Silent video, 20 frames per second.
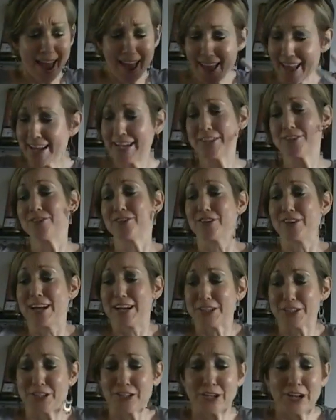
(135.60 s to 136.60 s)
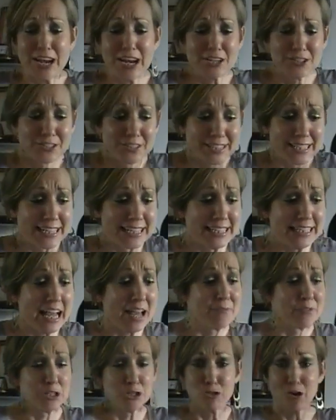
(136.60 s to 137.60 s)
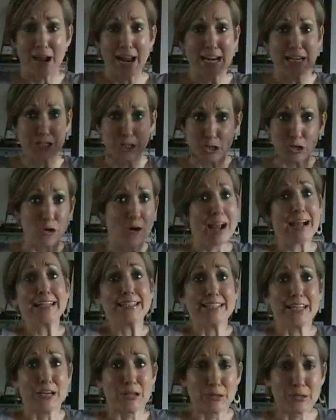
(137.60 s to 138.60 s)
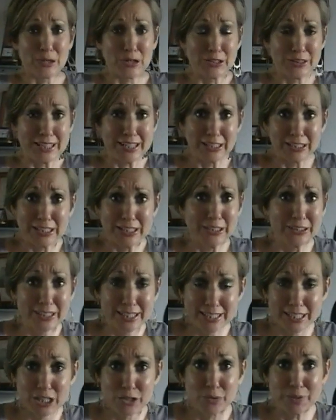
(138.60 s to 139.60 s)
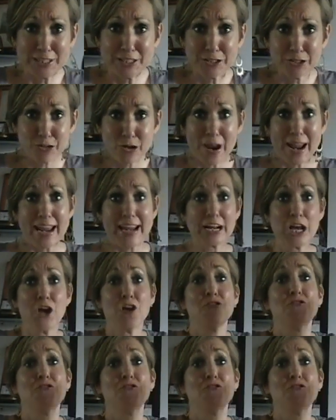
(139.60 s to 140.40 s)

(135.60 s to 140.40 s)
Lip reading: and international agencies have been trying to crack down on the illegal antiquities trade